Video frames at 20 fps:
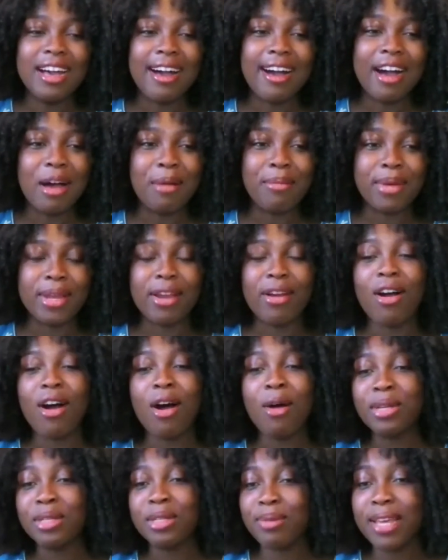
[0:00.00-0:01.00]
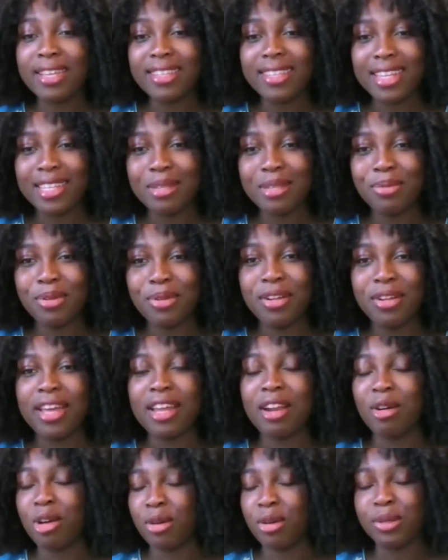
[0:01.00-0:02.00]
And I'll always be accessible and
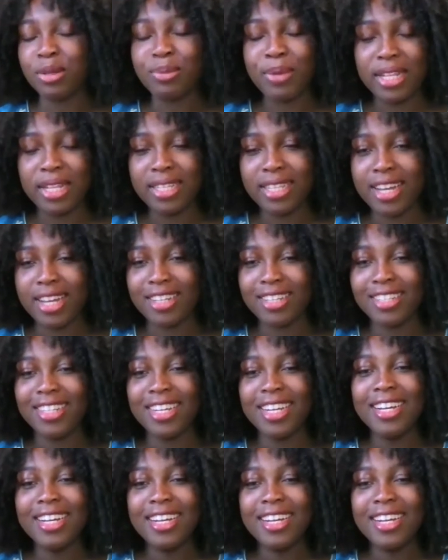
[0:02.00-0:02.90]
I'll always be in touch.